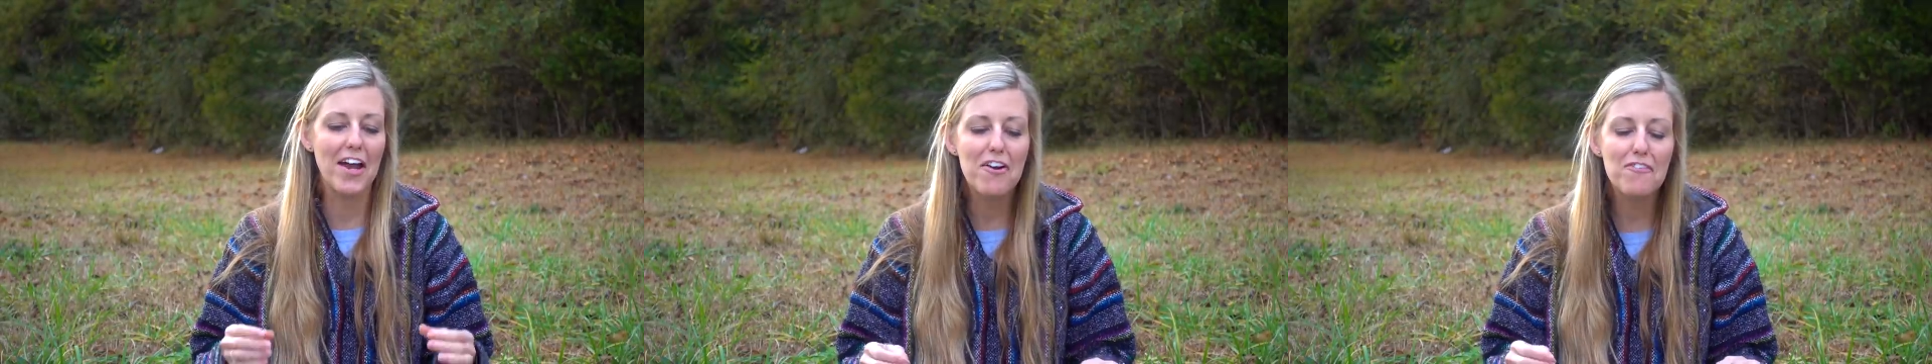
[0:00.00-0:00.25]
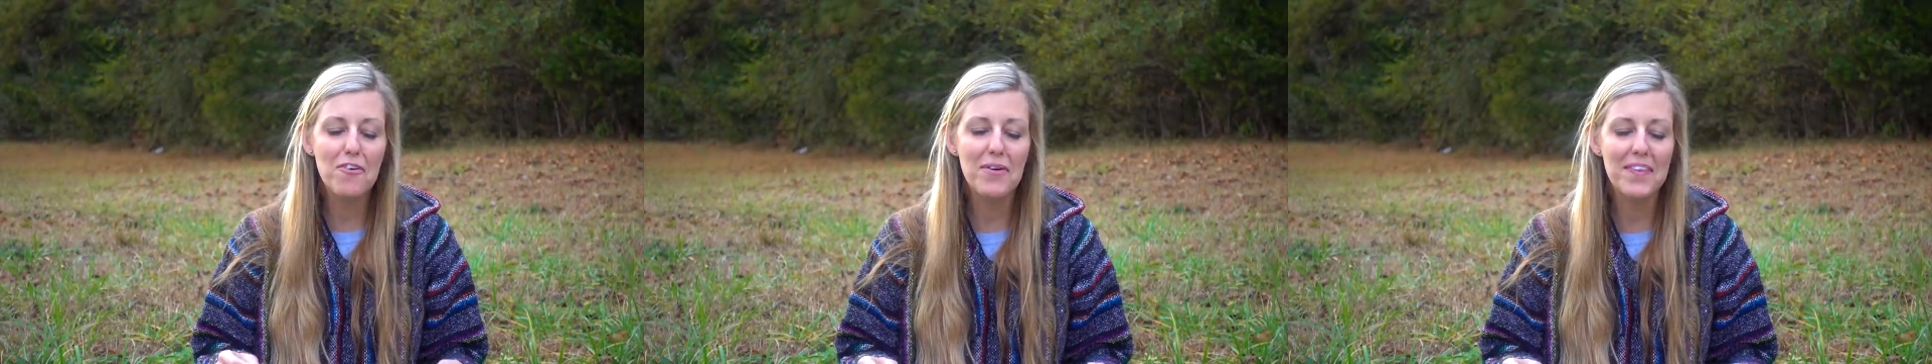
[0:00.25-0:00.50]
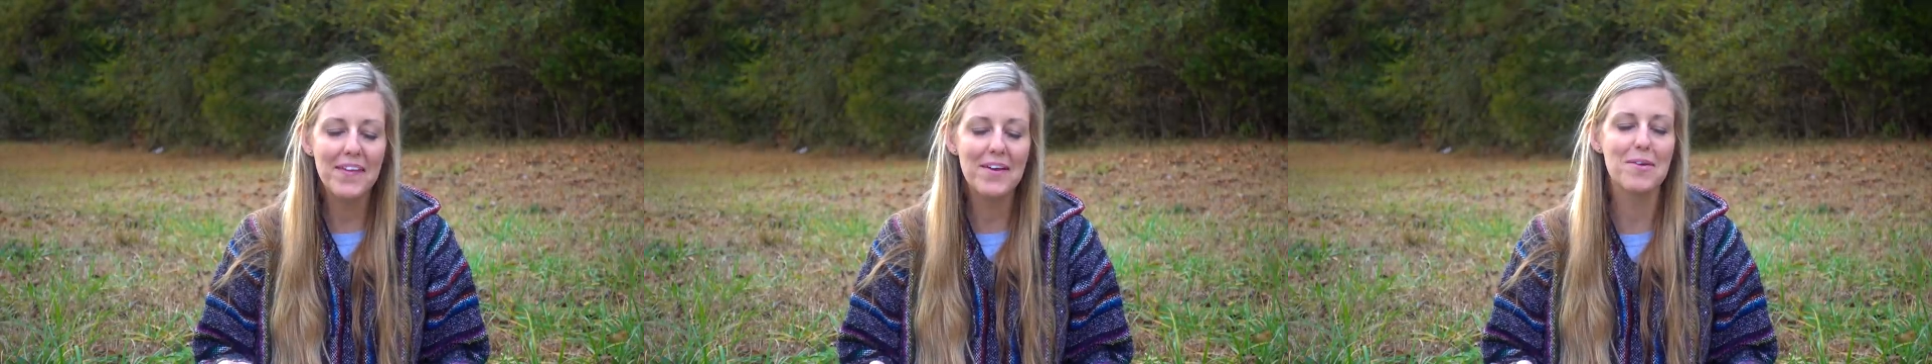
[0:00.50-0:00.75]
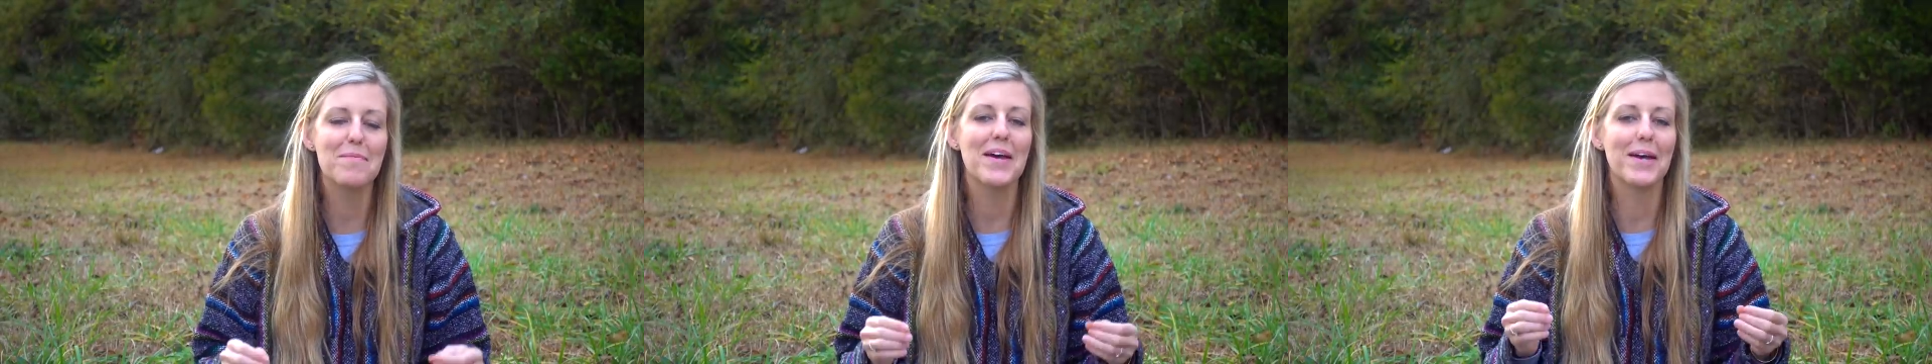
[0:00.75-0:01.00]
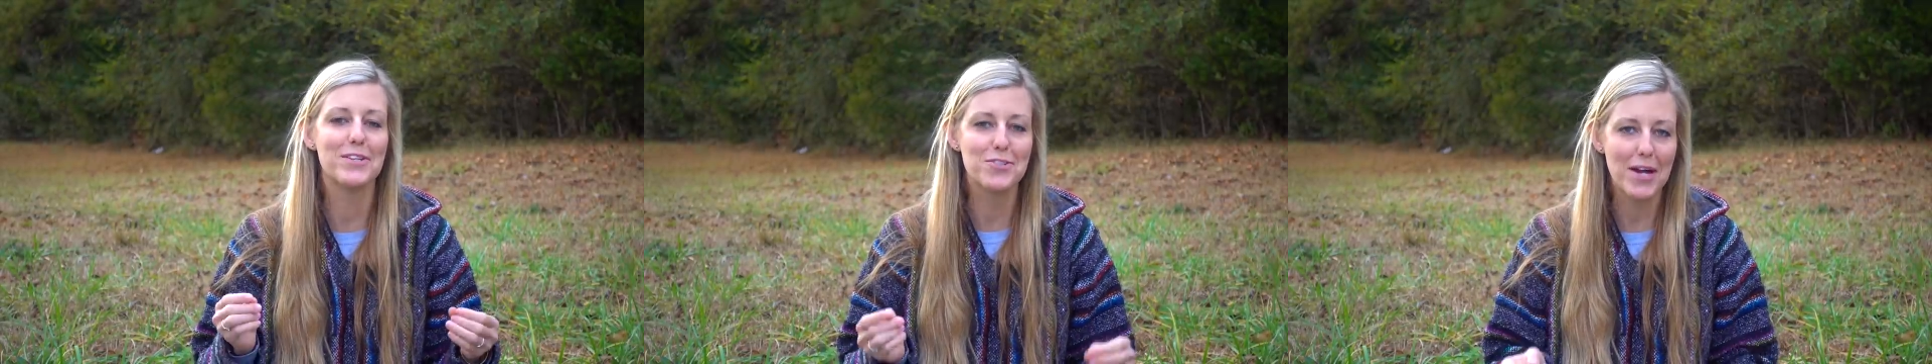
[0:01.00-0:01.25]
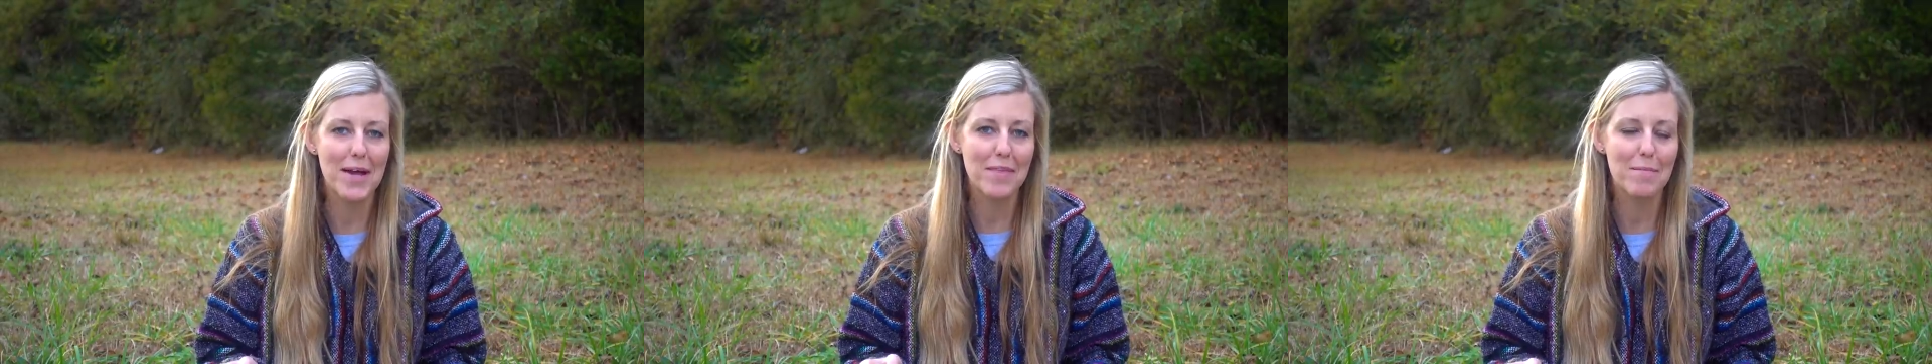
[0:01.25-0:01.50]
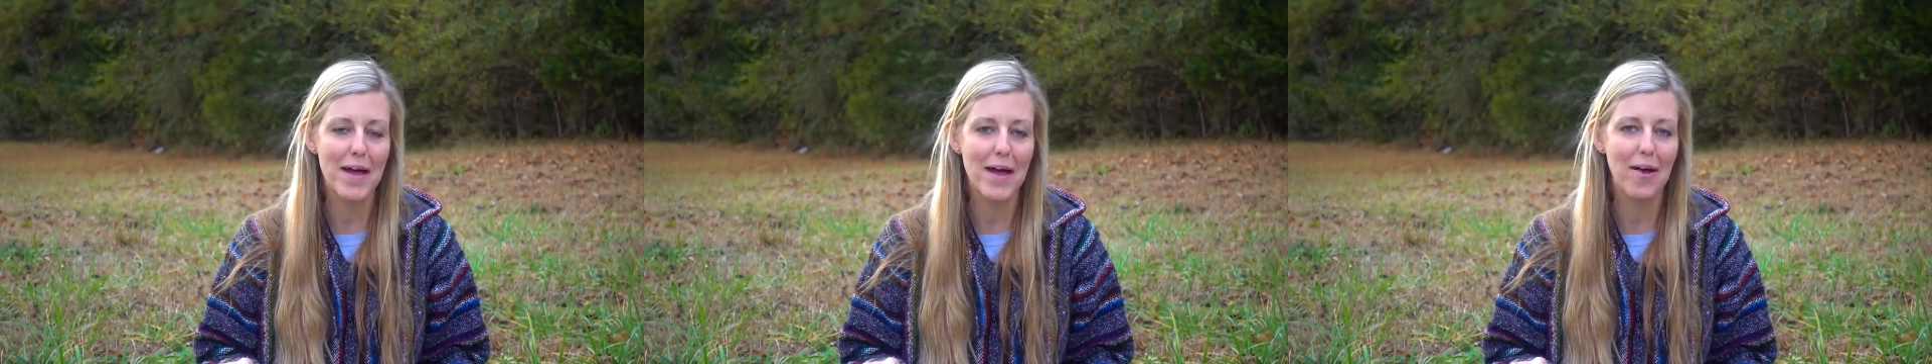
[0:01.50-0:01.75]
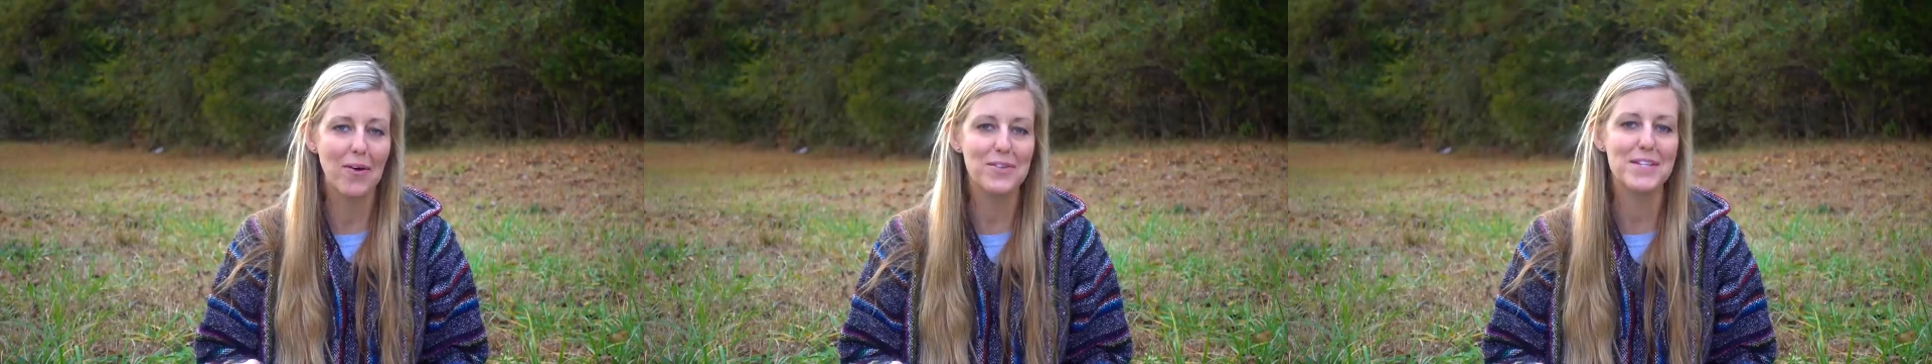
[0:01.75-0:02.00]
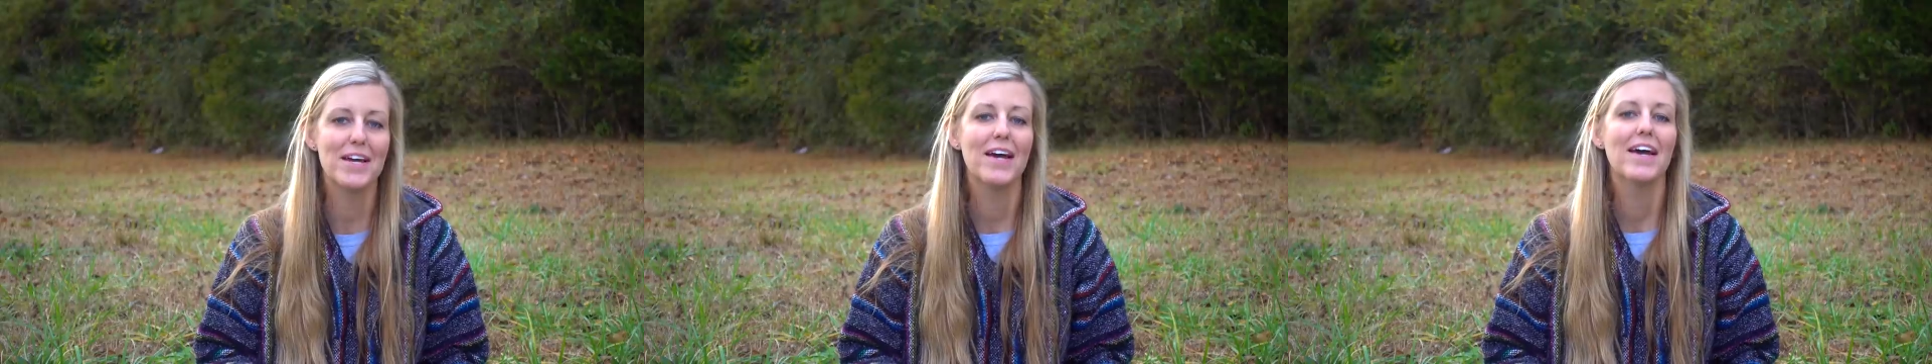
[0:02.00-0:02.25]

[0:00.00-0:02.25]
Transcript: careful with them and dry them out,